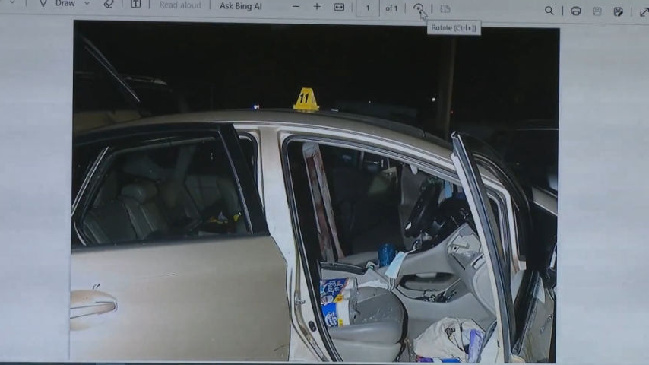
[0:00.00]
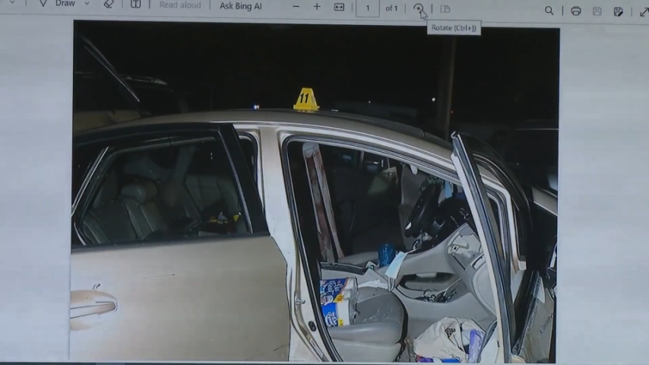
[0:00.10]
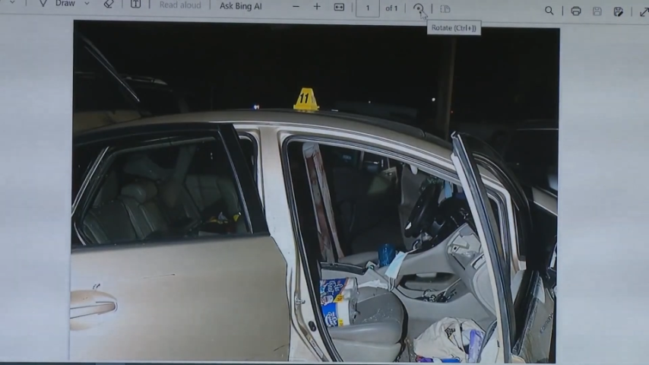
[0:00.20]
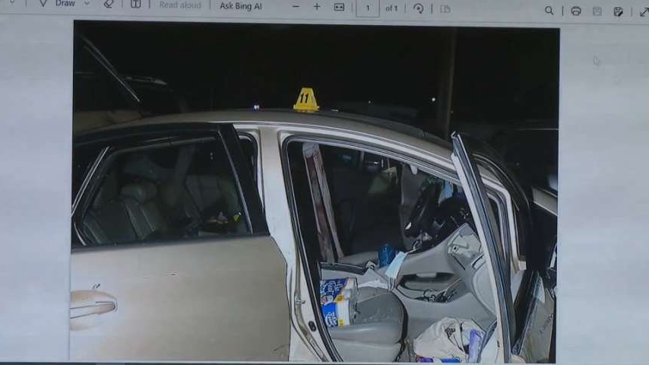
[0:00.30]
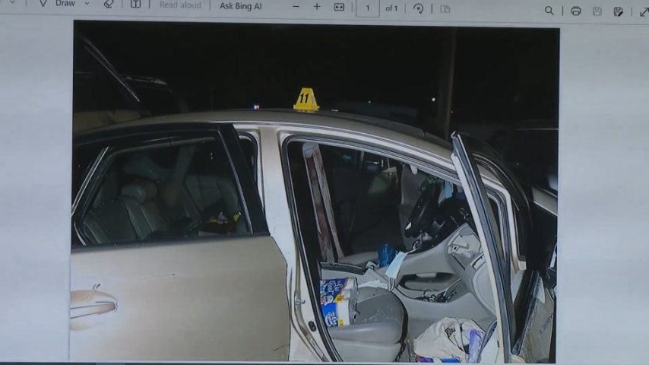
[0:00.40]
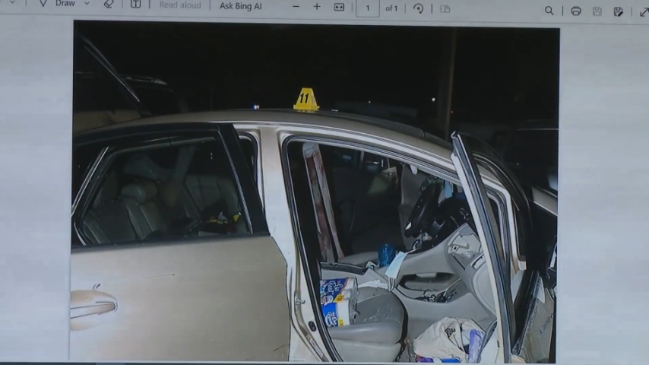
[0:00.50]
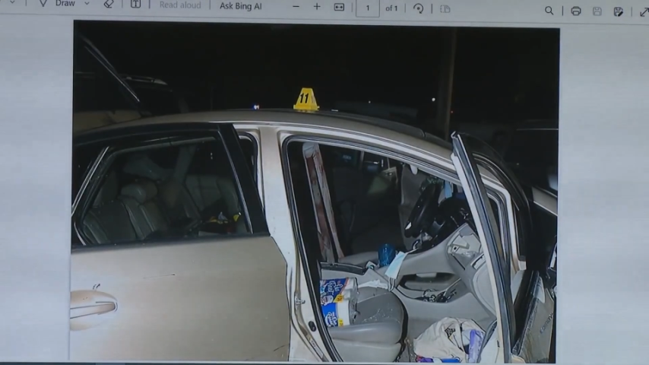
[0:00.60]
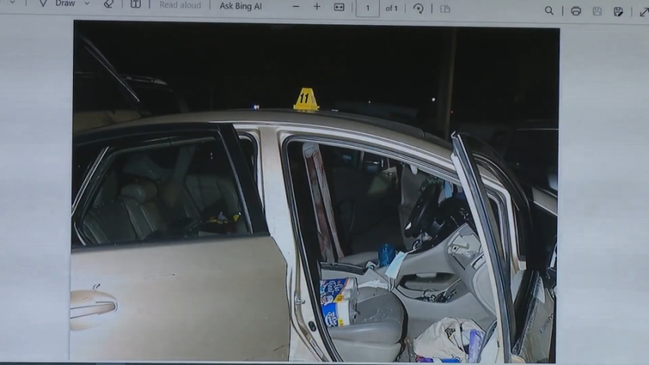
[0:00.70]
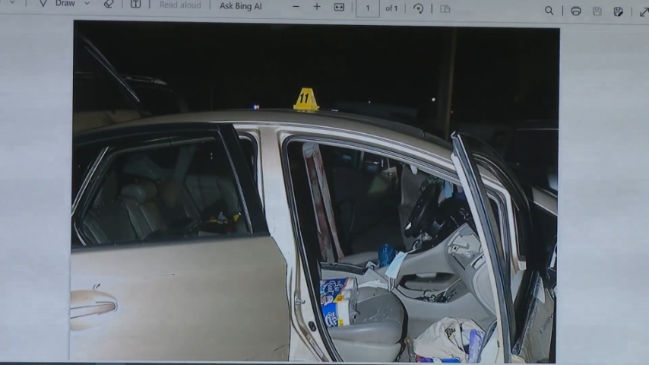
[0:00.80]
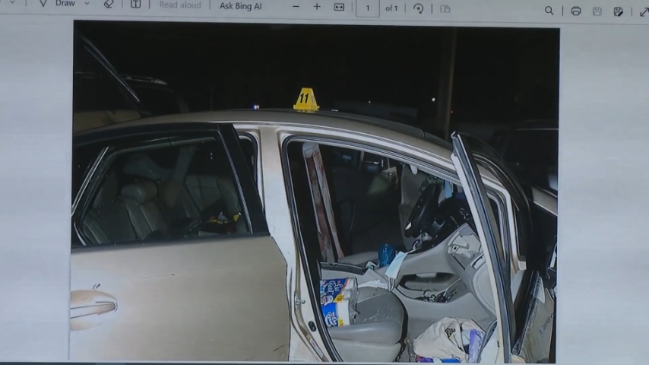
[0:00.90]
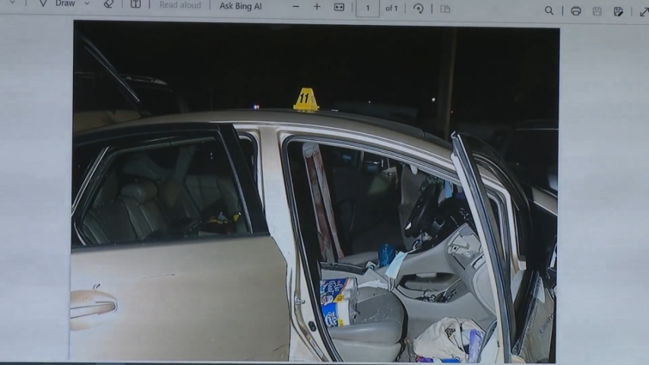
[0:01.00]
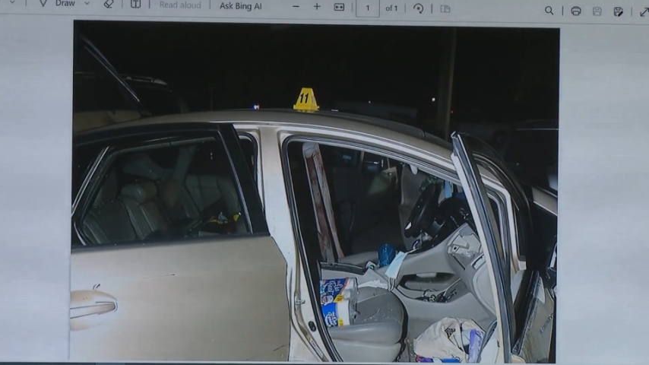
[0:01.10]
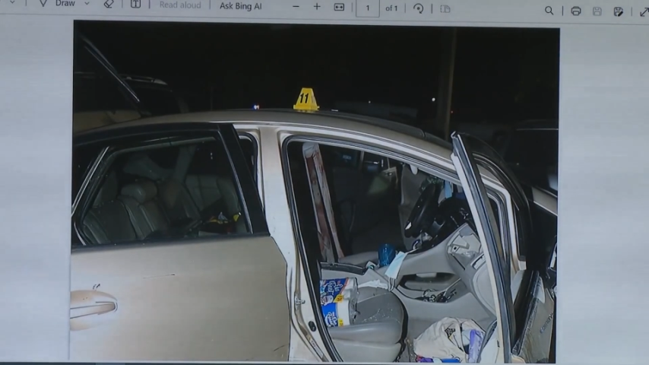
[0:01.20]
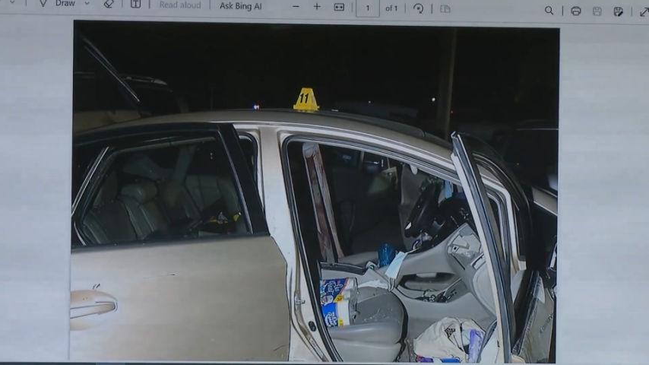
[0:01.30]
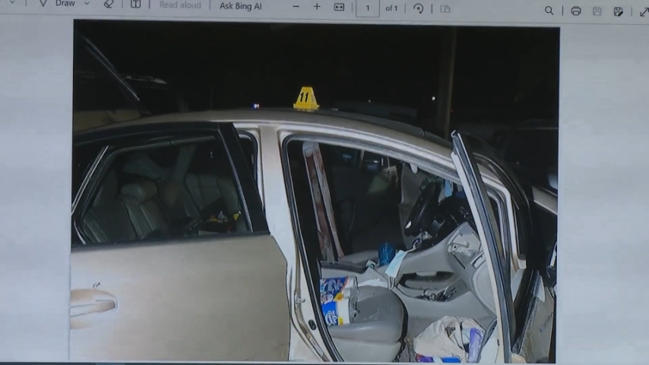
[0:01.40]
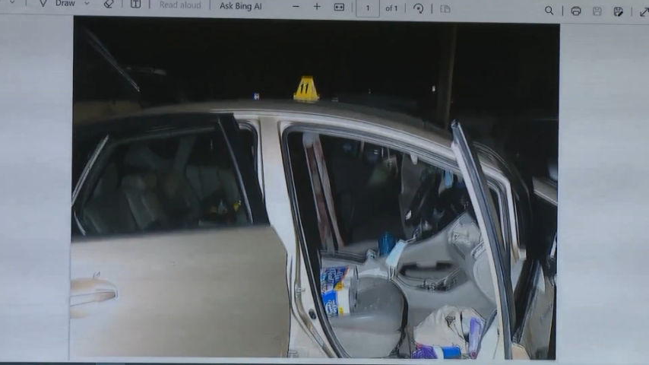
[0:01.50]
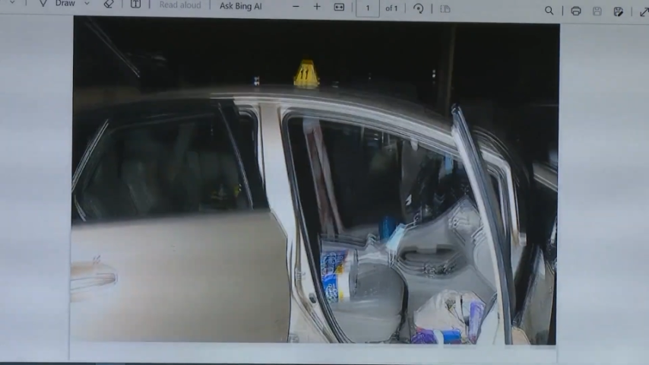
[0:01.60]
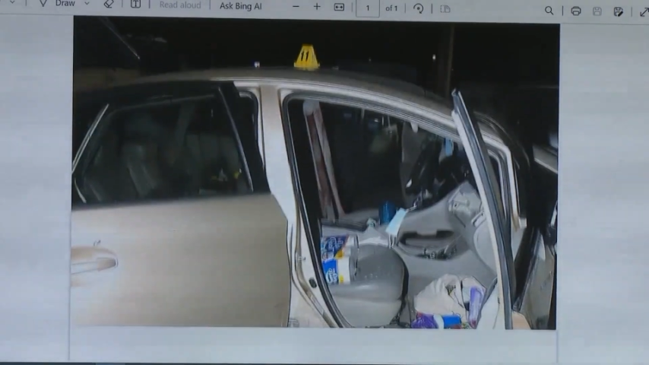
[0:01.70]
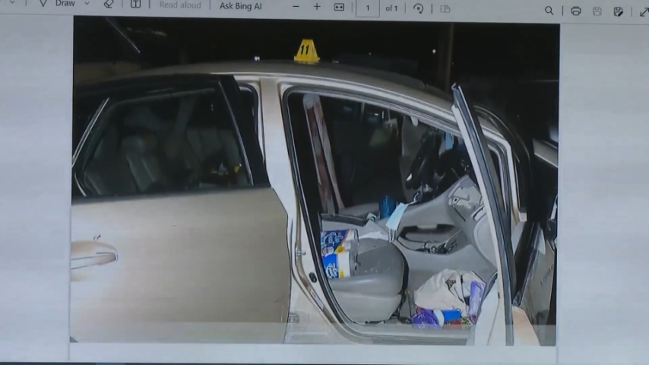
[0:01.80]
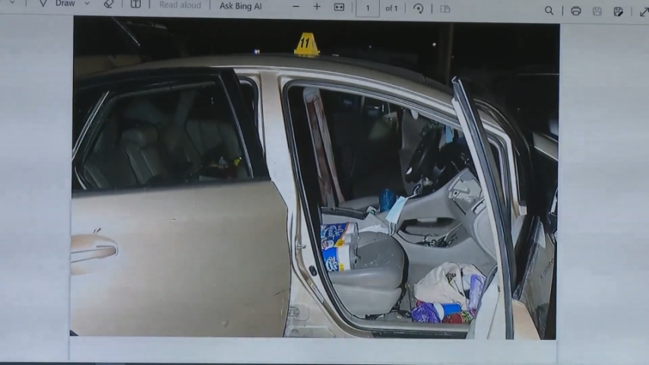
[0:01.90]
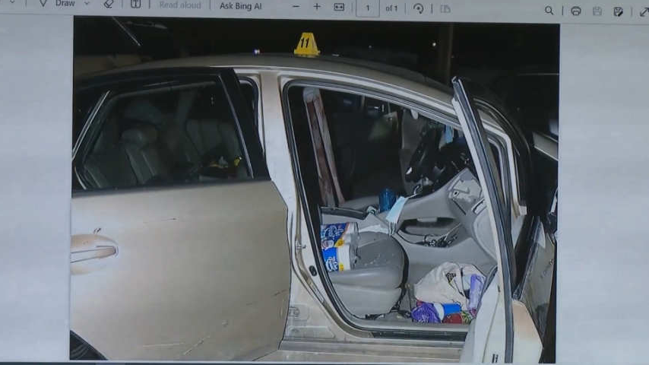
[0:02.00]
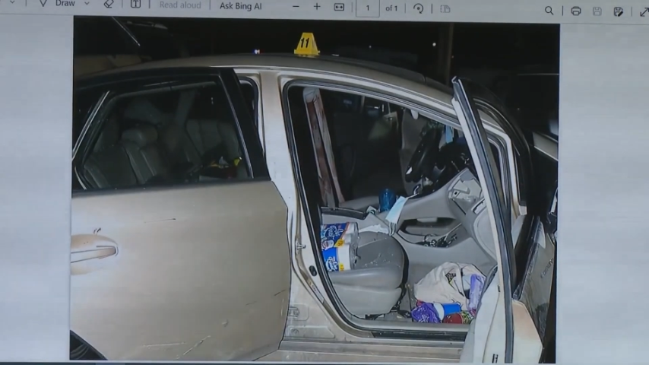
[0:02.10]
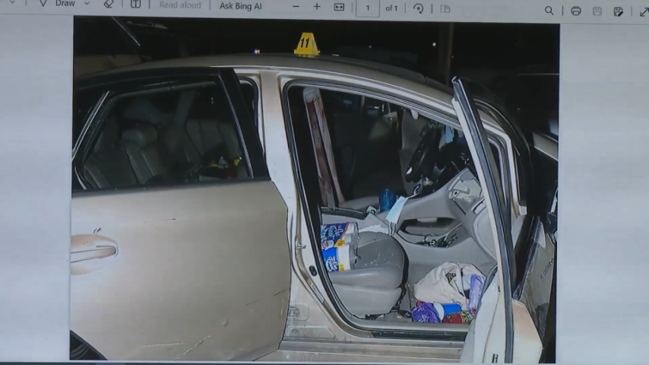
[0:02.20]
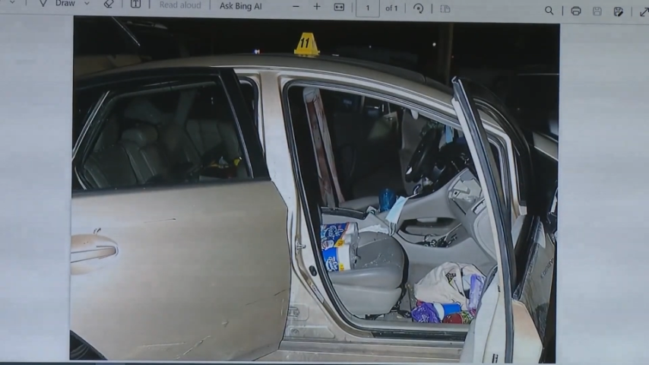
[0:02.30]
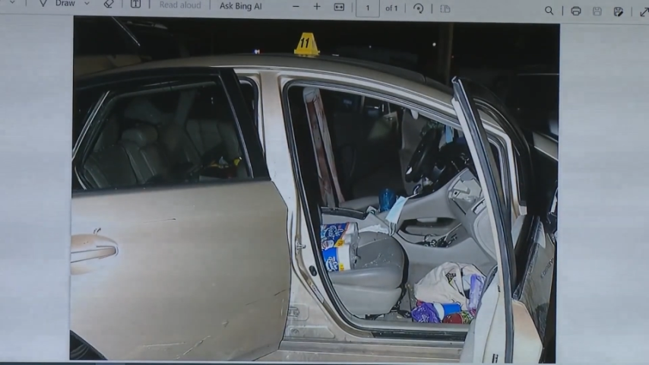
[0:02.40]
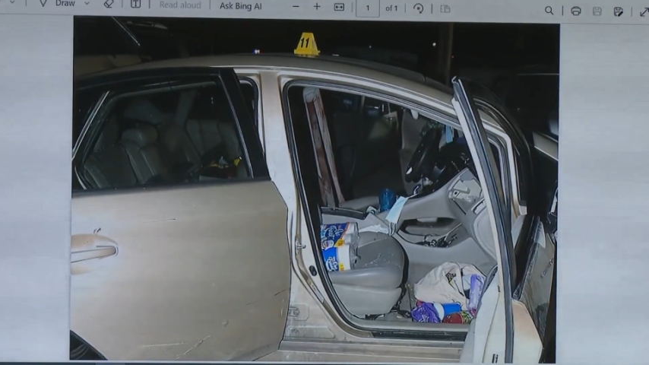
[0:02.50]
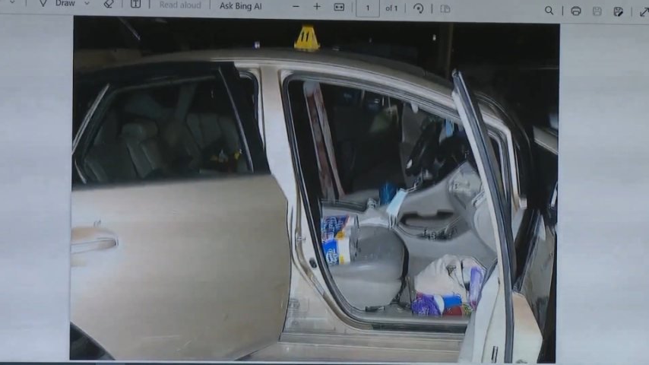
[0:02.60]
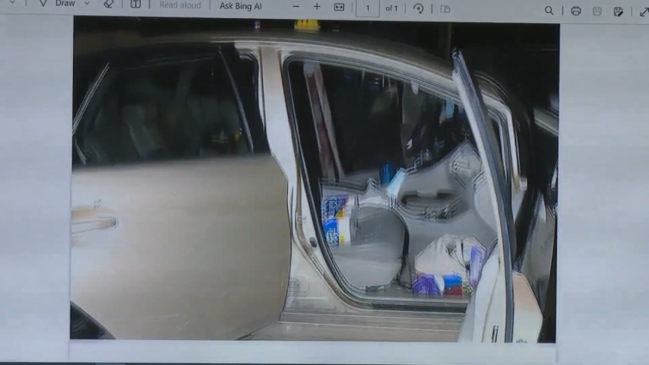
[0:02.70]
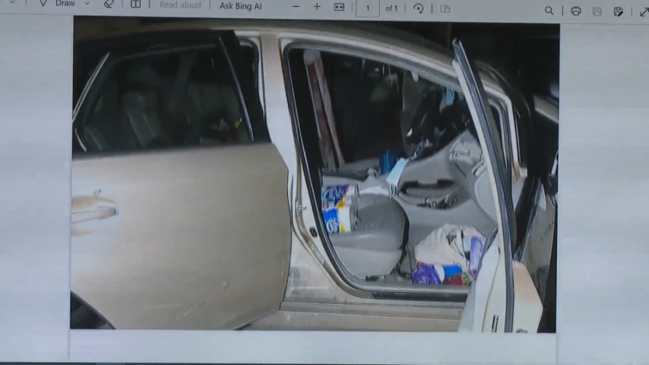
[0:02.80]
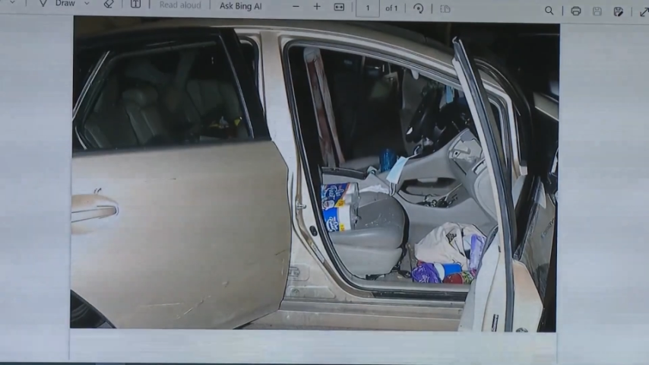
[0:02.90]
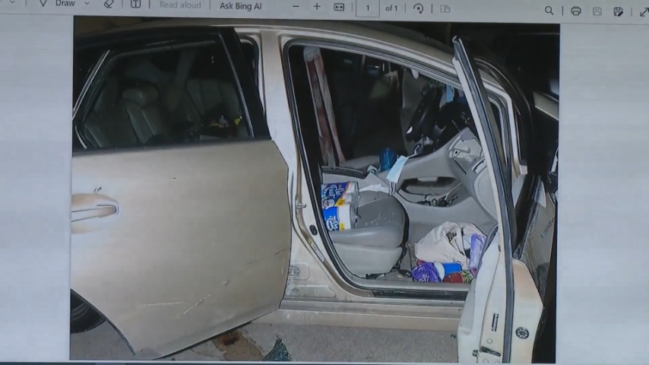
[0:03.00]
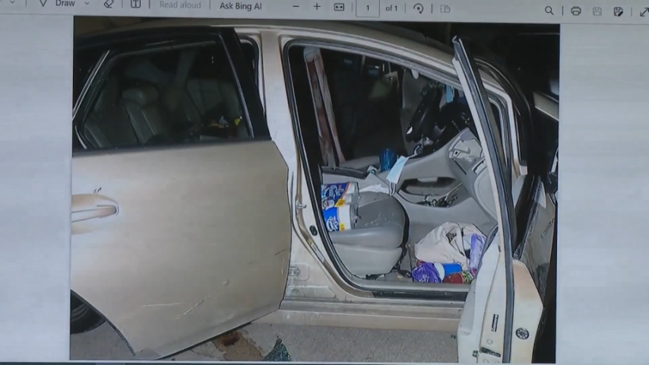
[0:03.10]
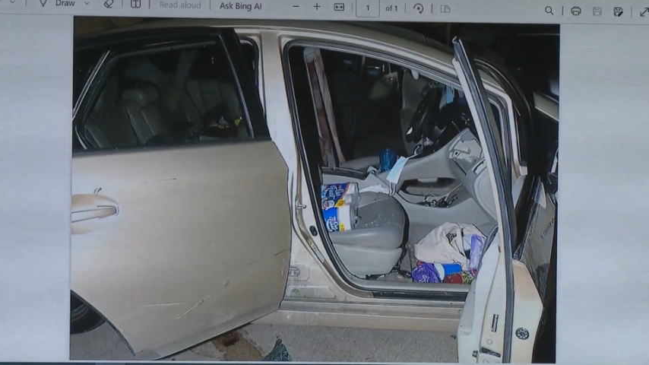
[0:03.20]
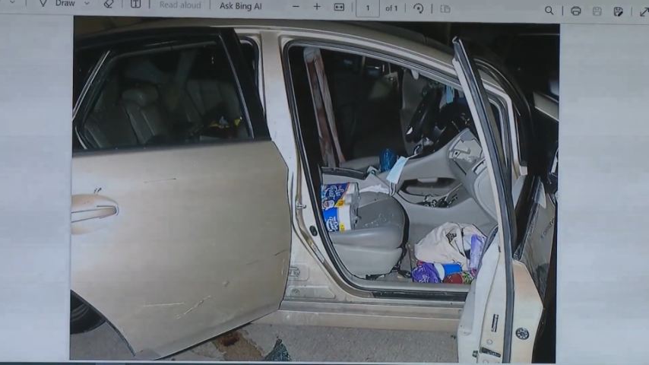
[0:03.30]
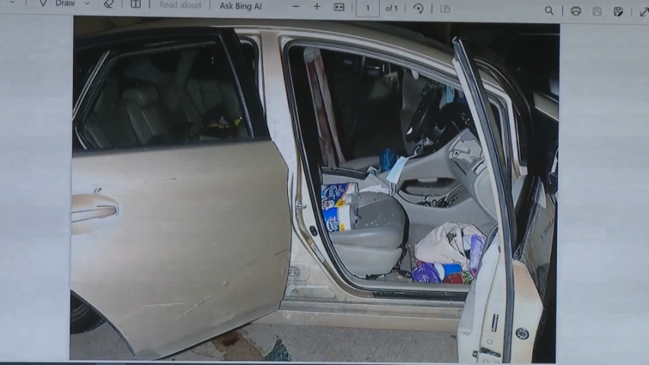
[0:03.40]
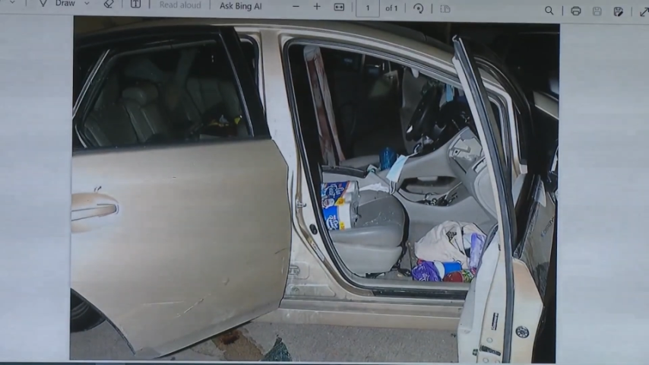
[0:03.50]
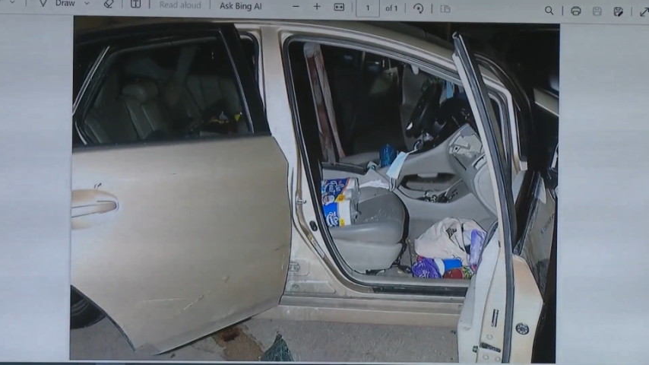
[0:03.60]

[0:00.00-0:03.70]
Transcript: (no speaker visible)